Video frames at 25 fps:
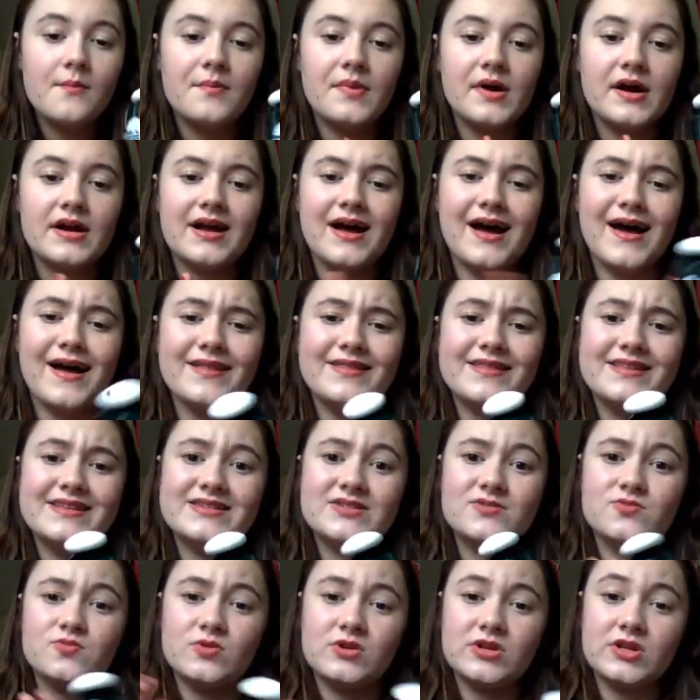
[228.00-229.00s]
But
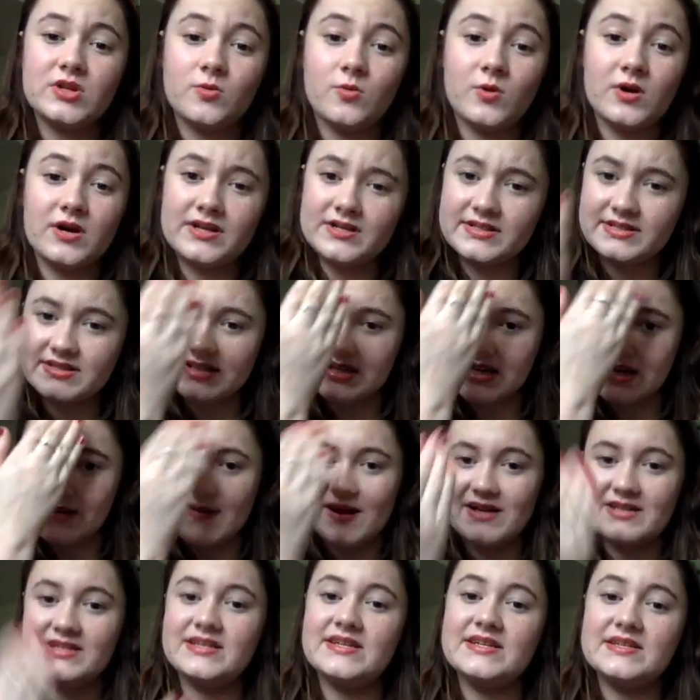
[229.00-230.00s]
this really works to get
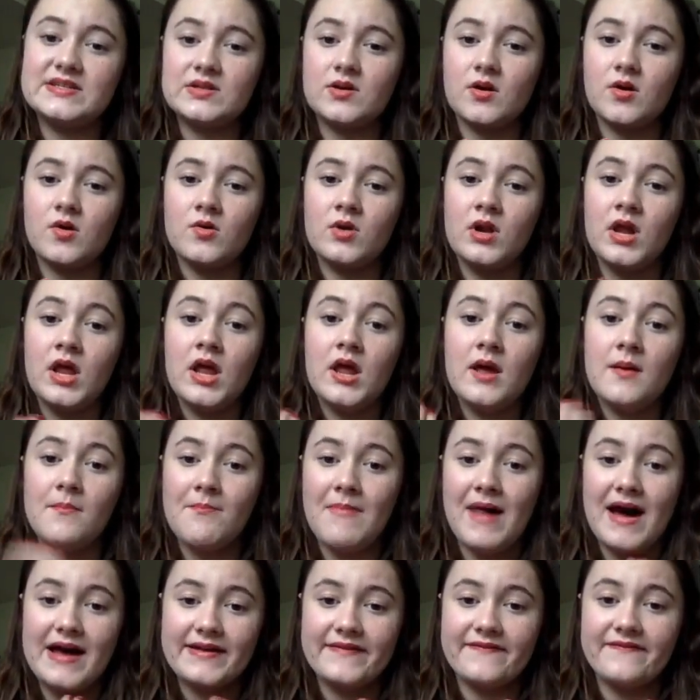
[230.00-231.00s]
my T-zone
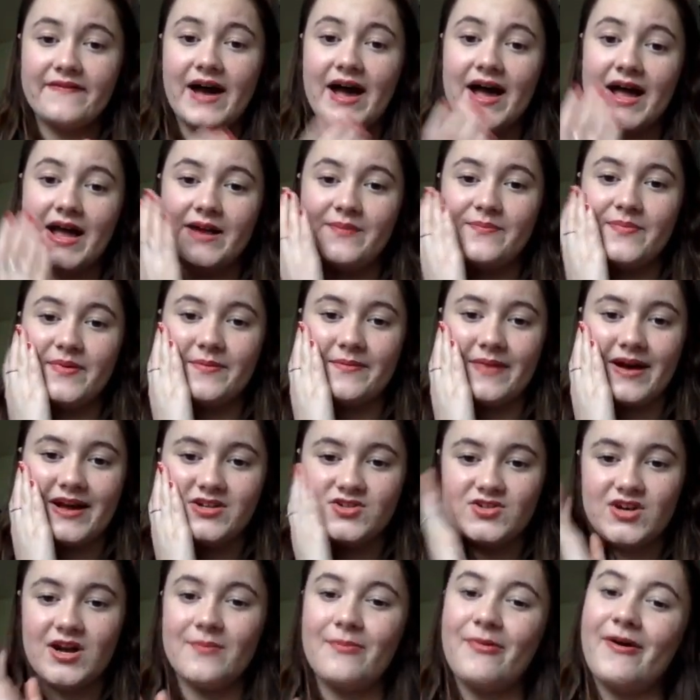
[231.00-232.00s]
mattified, but my
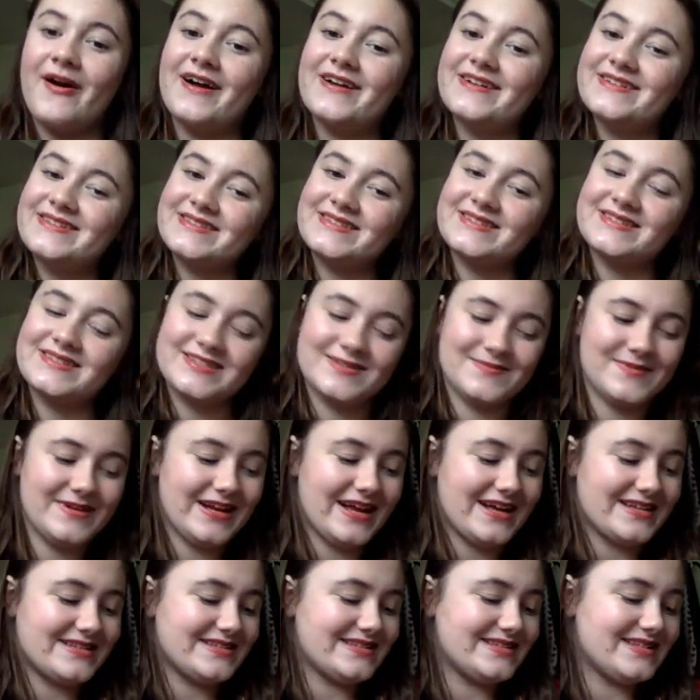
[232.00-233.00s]
dry parts to be
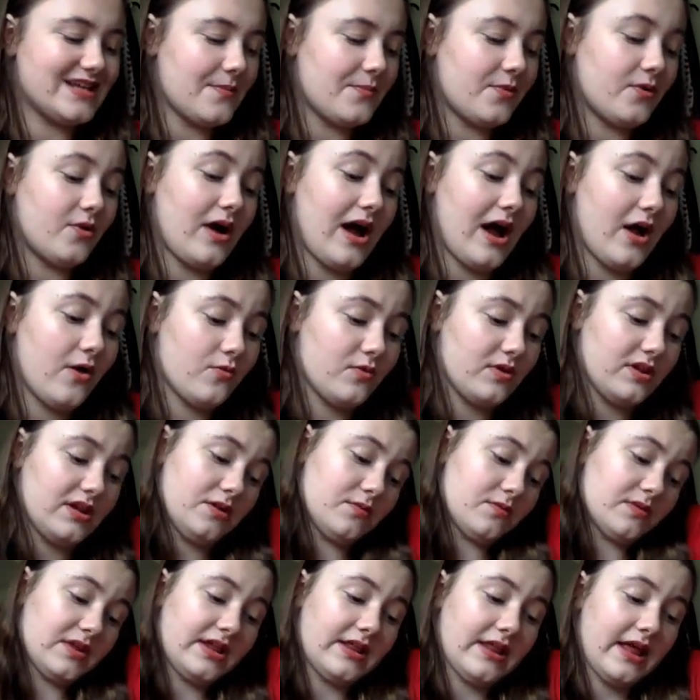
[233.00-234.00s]
nice and supple. I
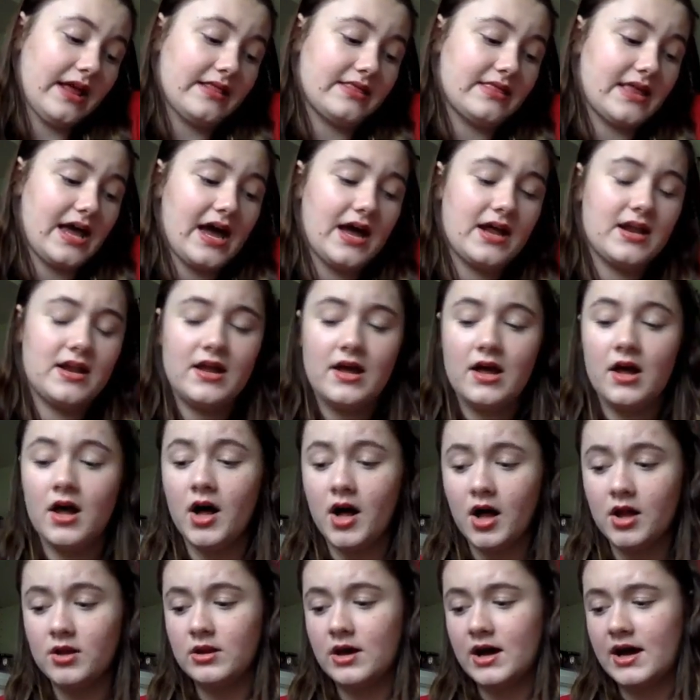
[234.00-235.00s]
really, really like that
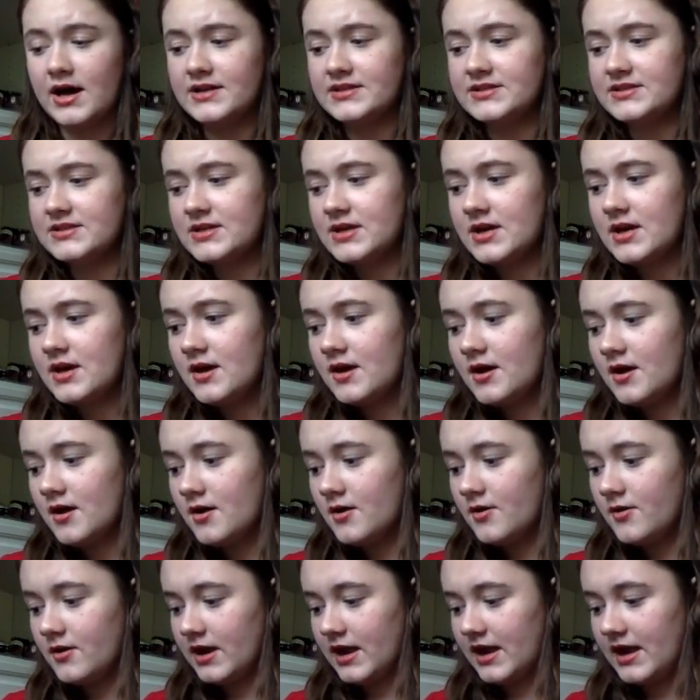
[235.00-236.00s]
a lot.
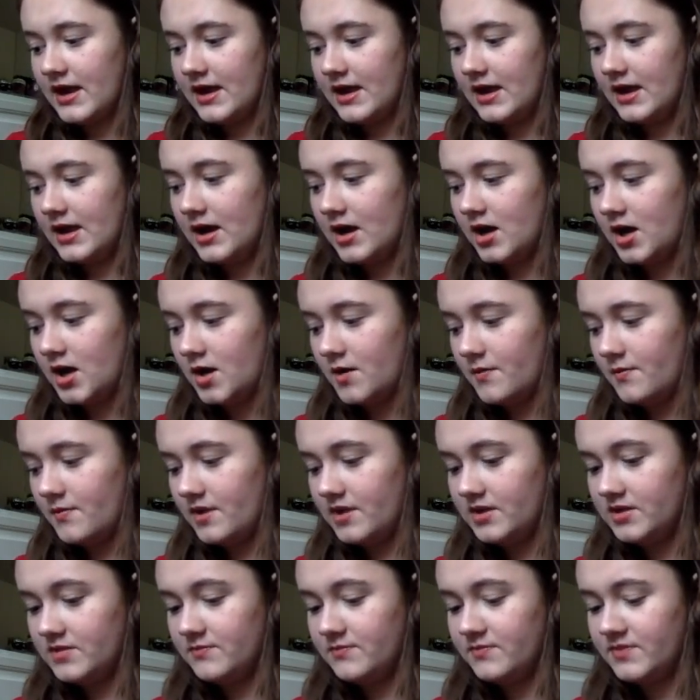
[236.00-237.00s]
Okay,
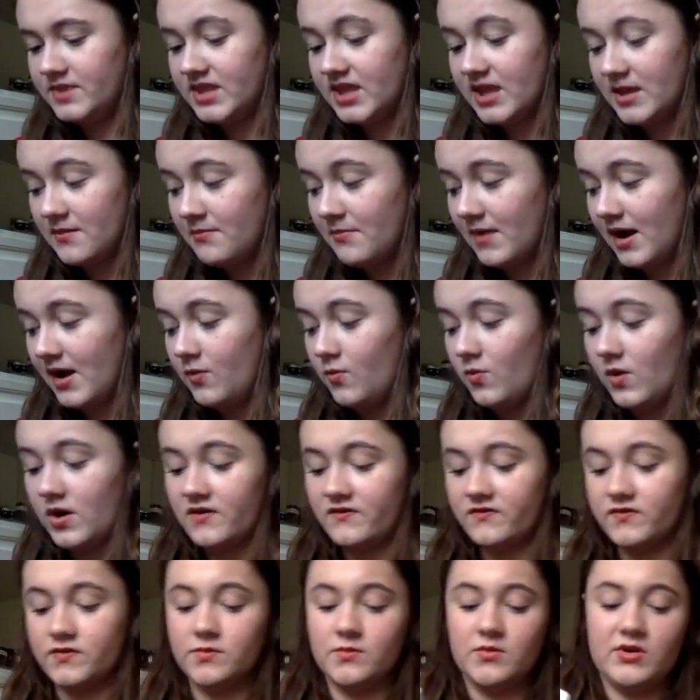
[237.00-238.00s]
and then my
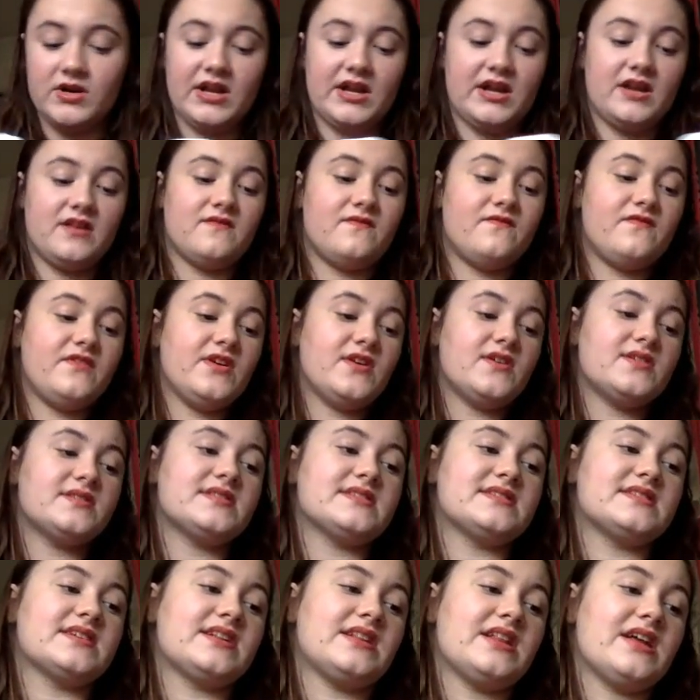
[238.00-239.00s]
one from Rodan & Fields
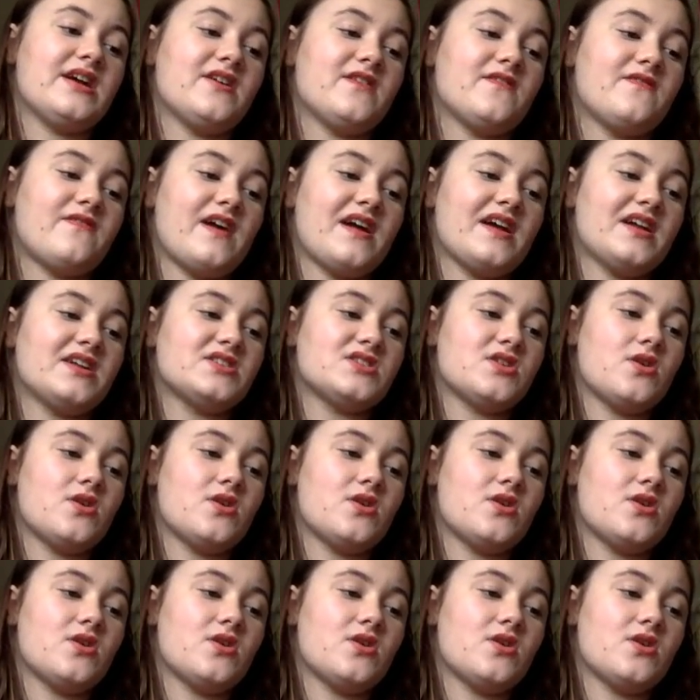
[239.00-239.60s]
is a clarifying